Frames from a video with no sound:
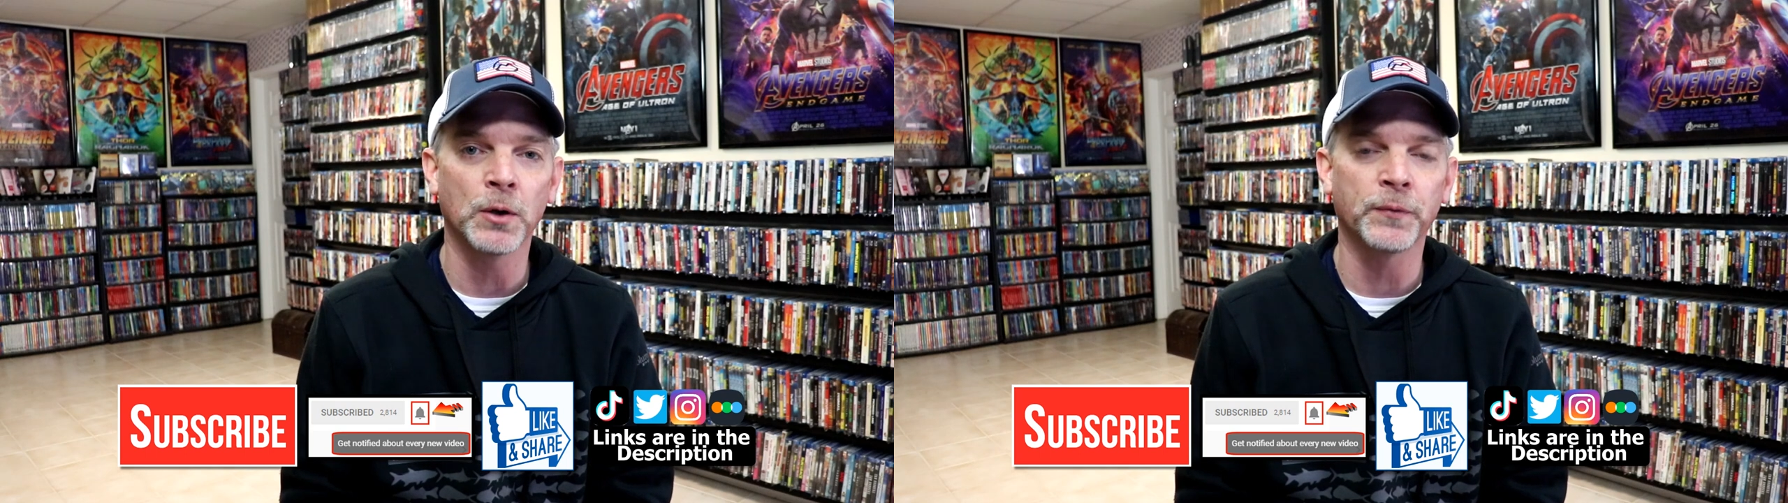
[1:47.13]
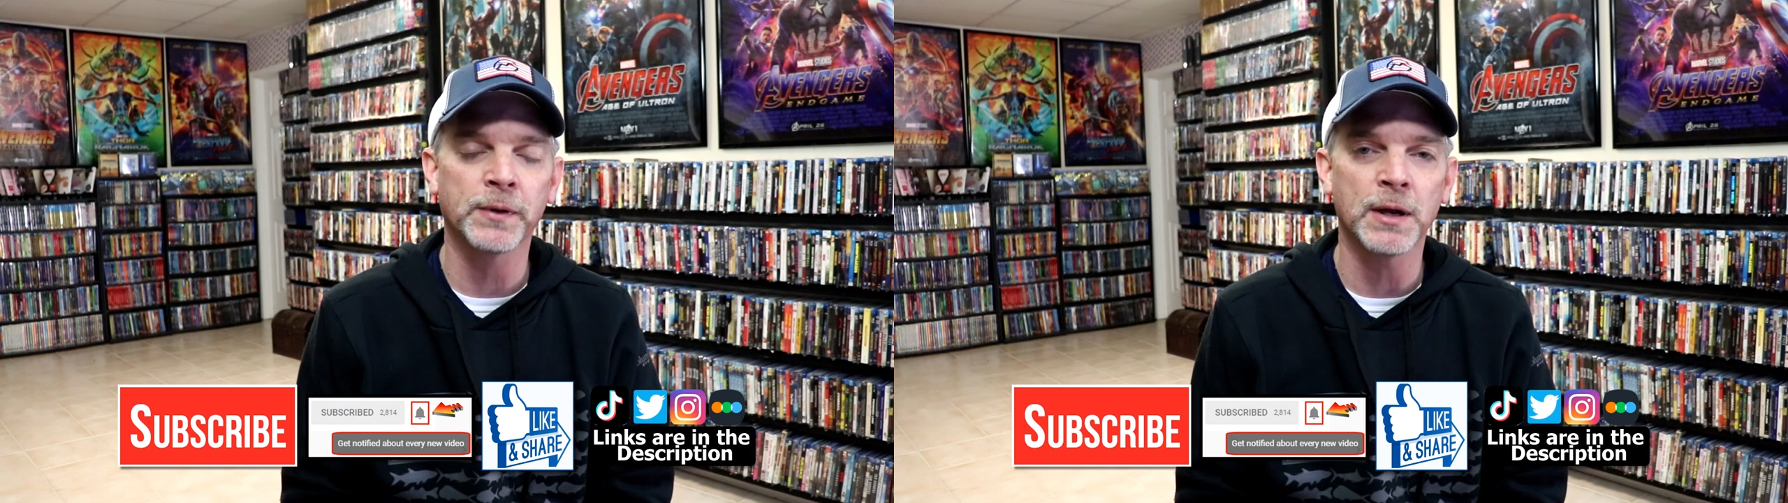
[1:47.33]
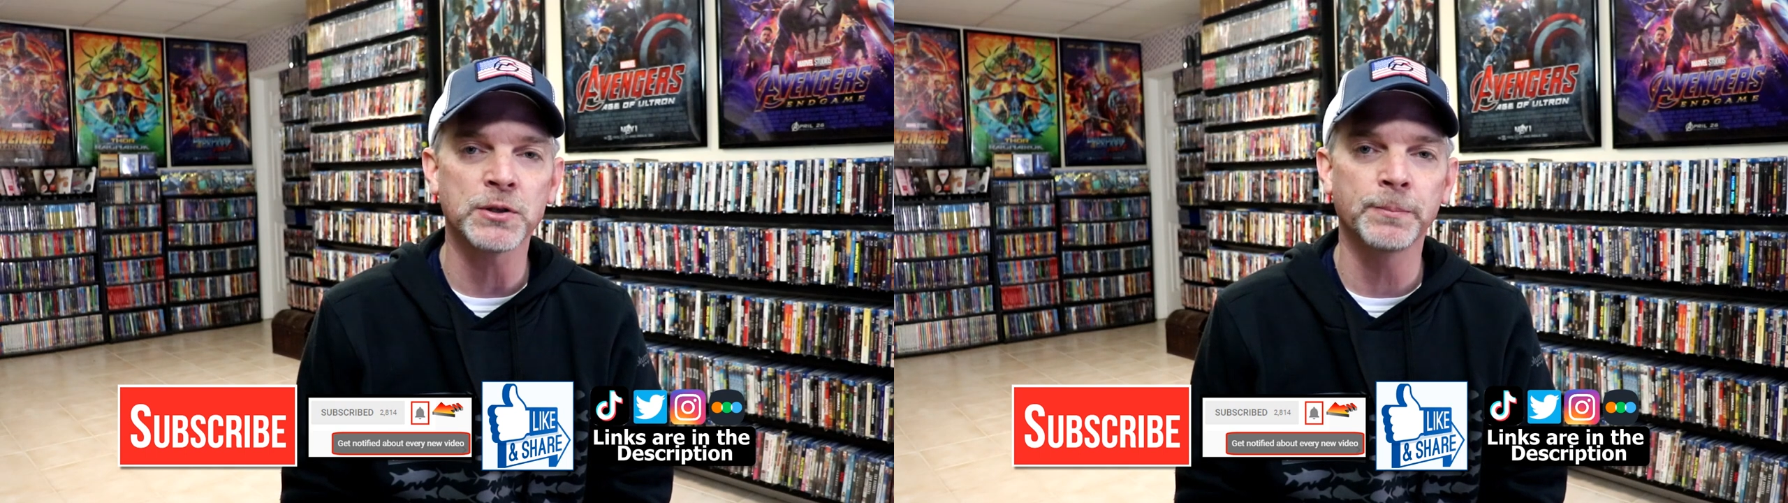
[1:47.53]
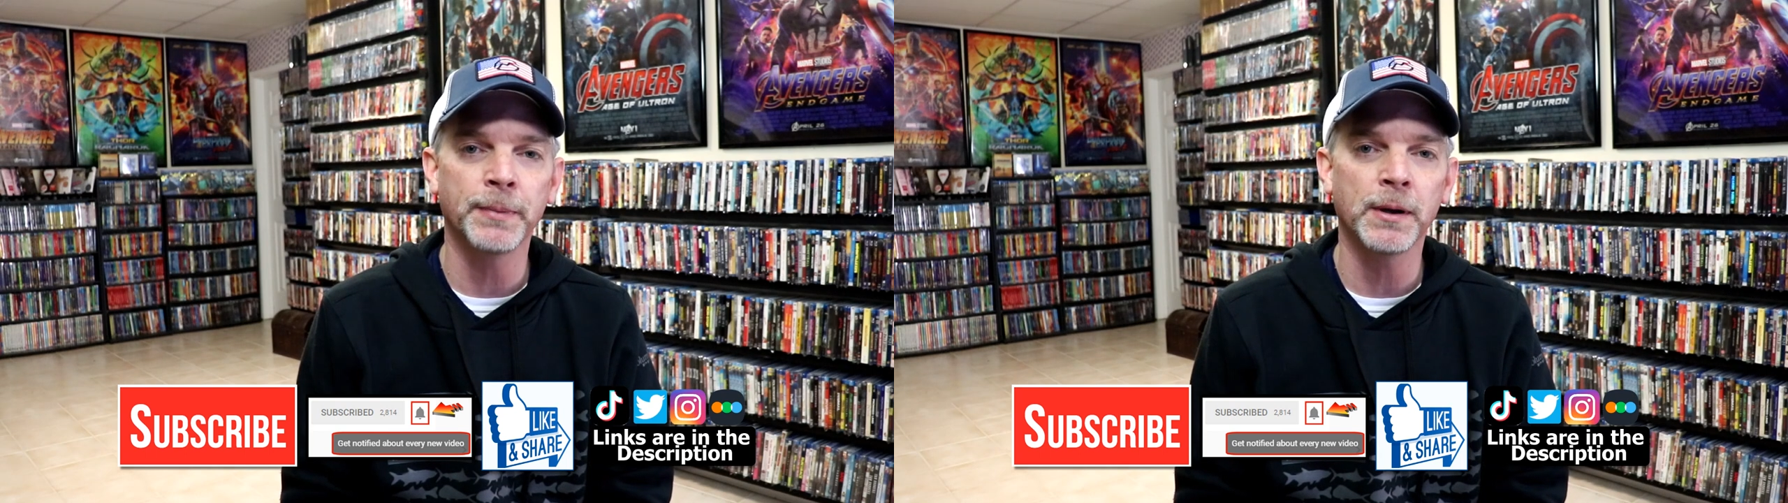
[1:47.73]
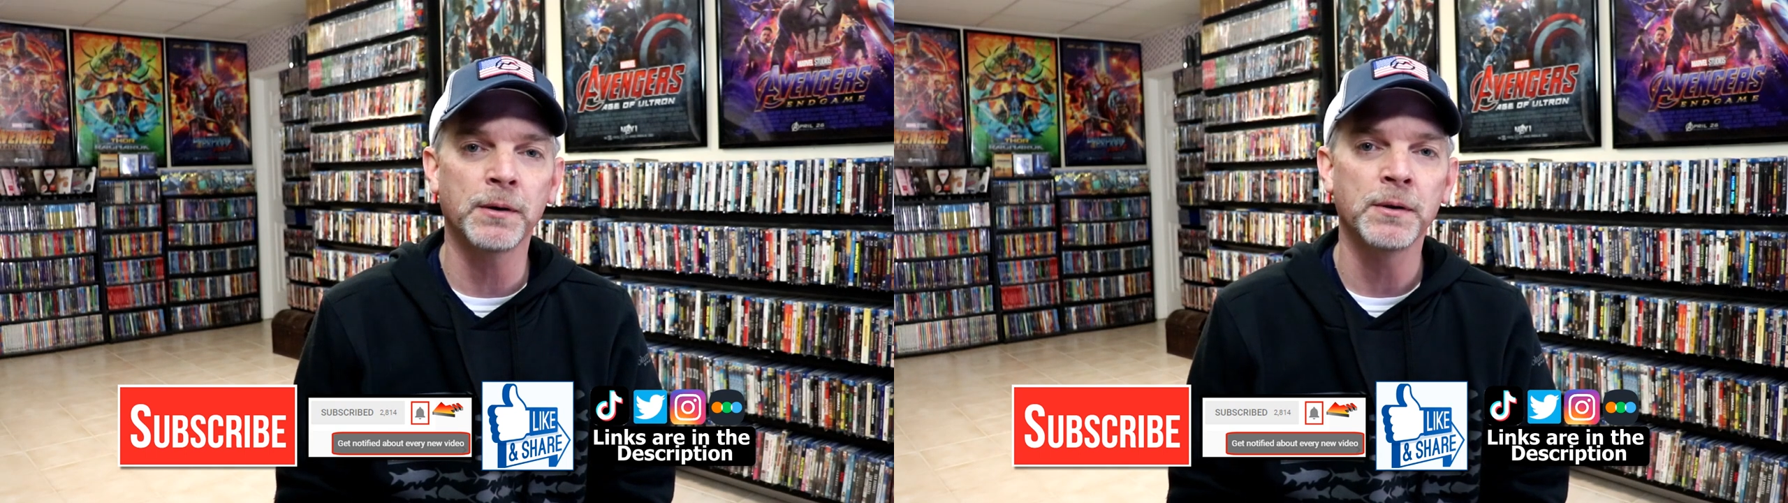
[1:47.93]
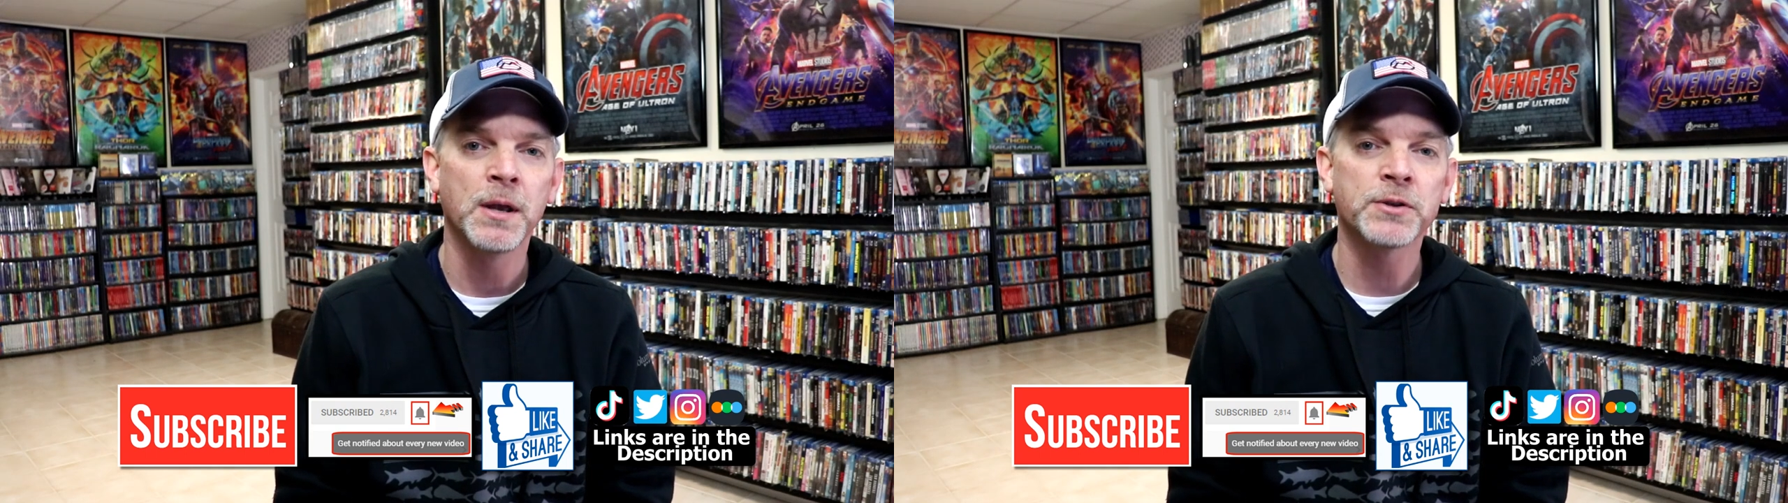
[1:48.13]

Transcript: notification bell bell